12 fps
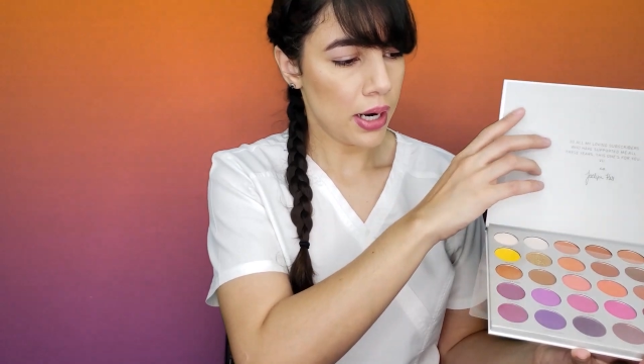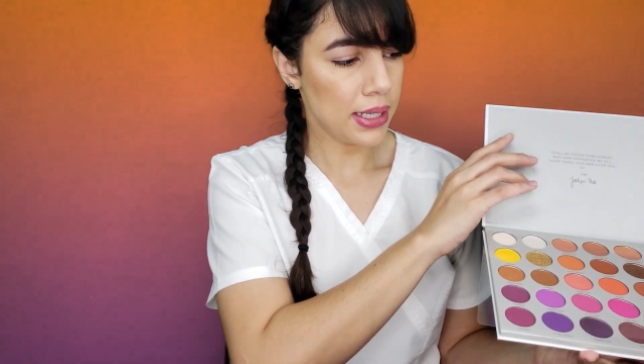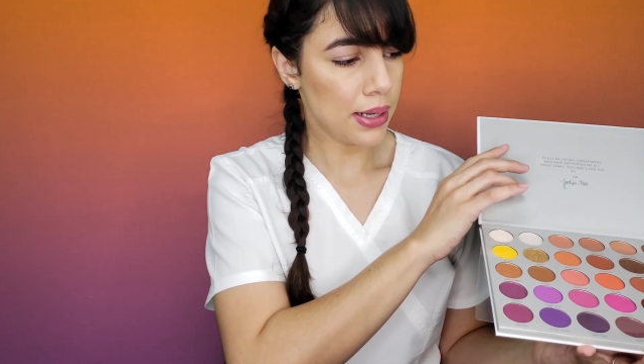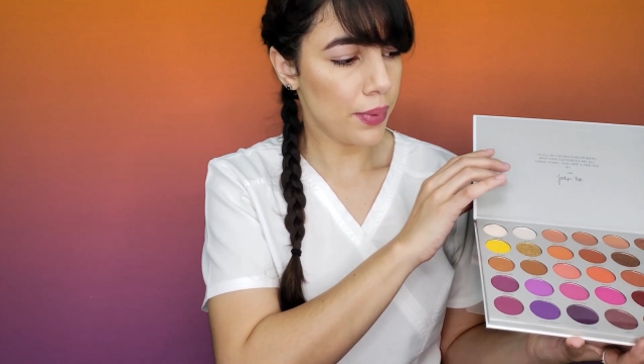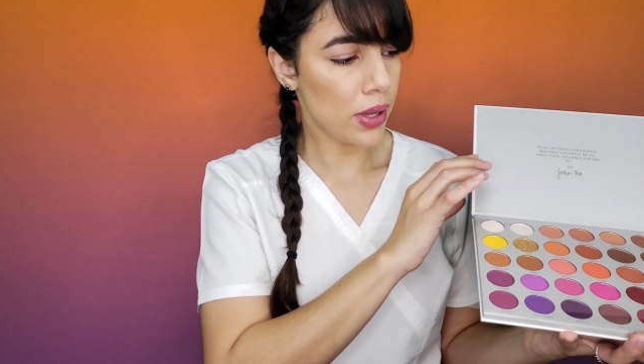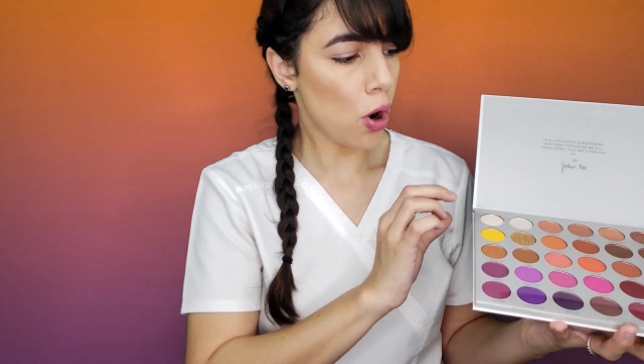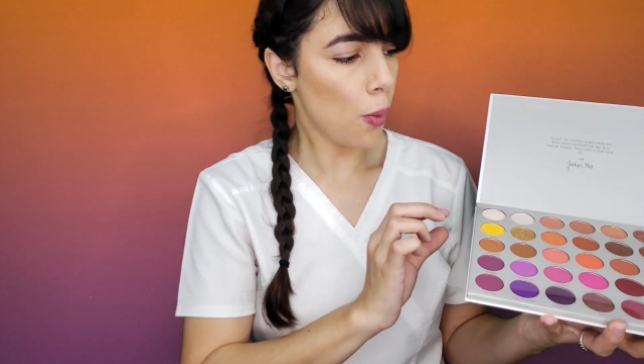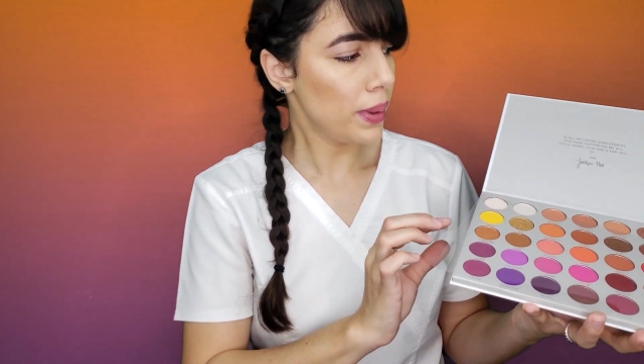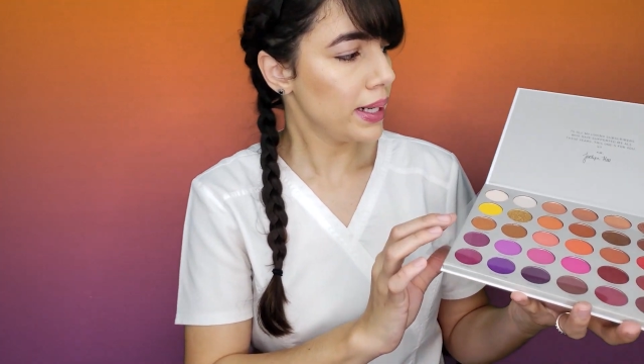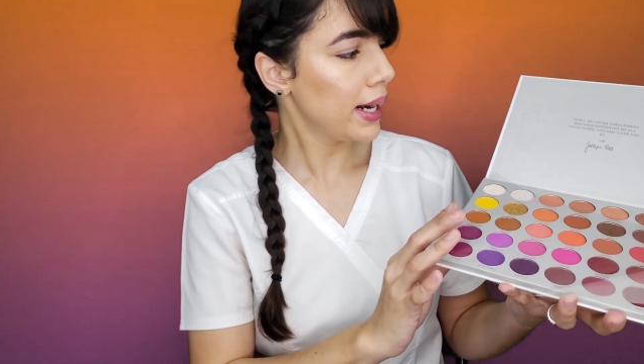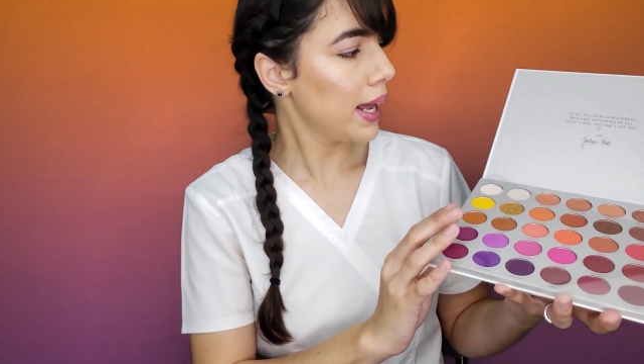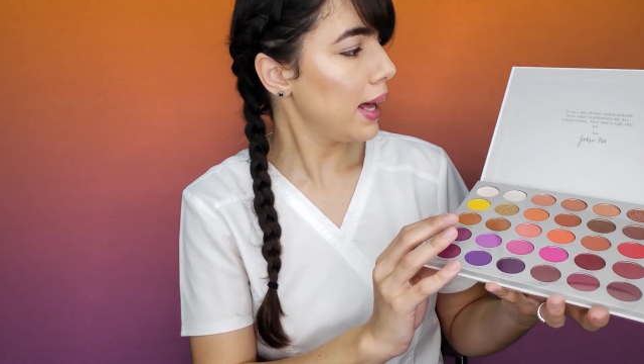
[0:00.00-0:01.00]
All right, then we
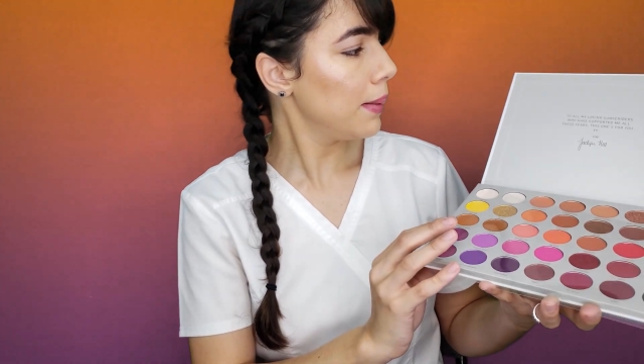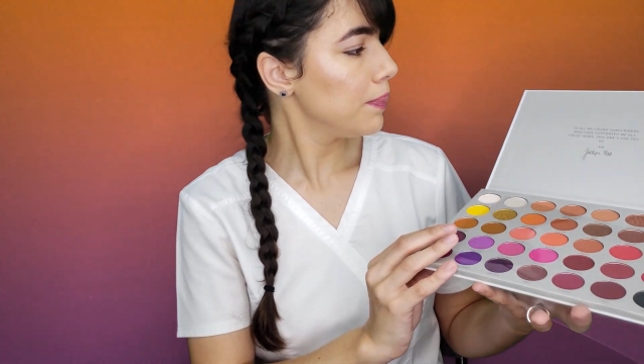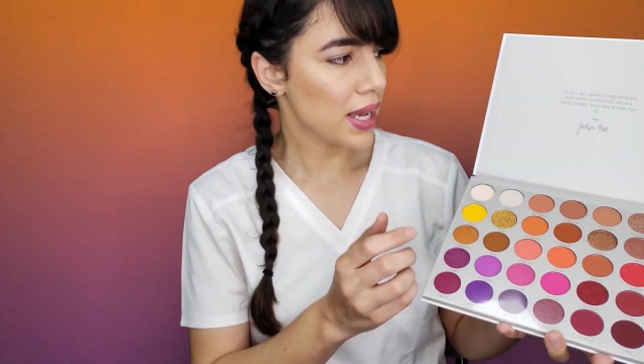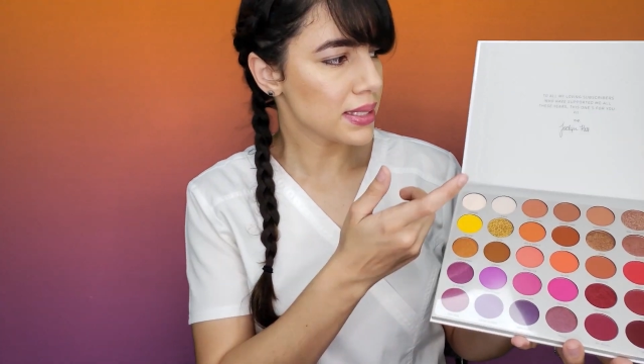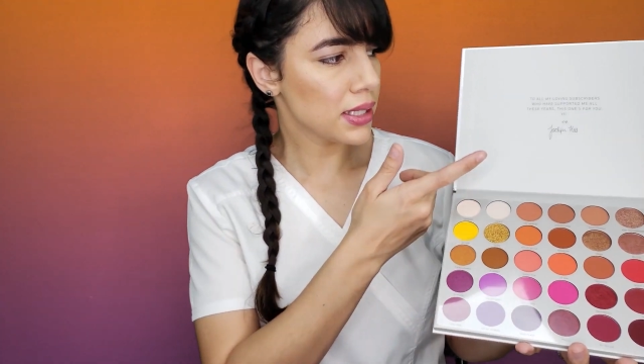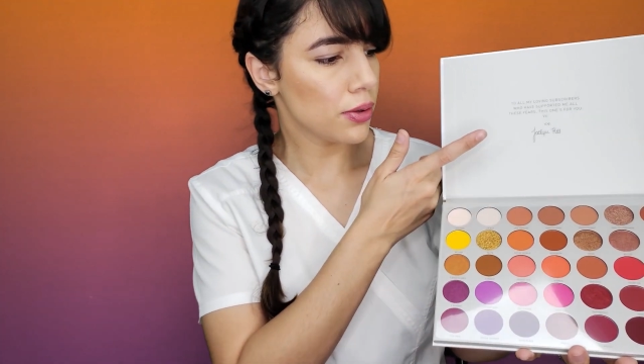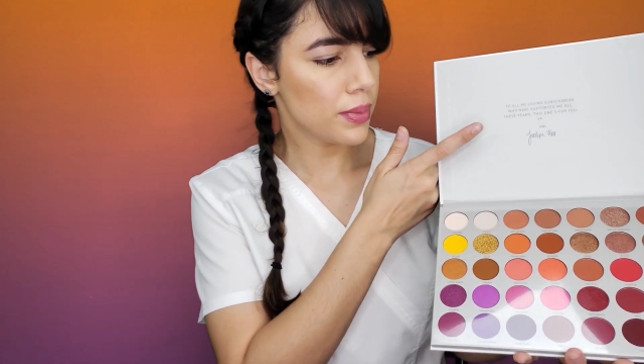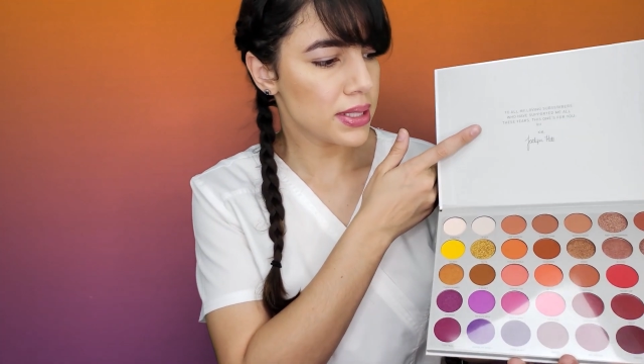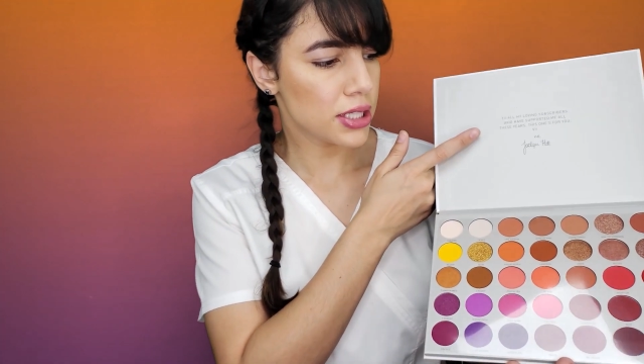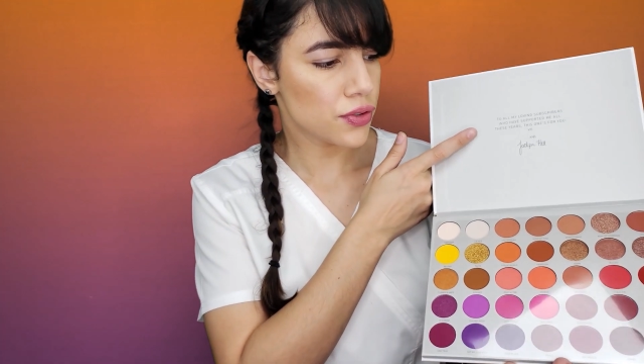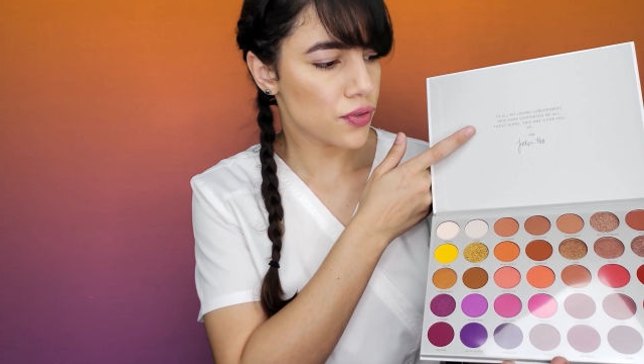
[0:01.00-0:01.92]
open it up. It has a little message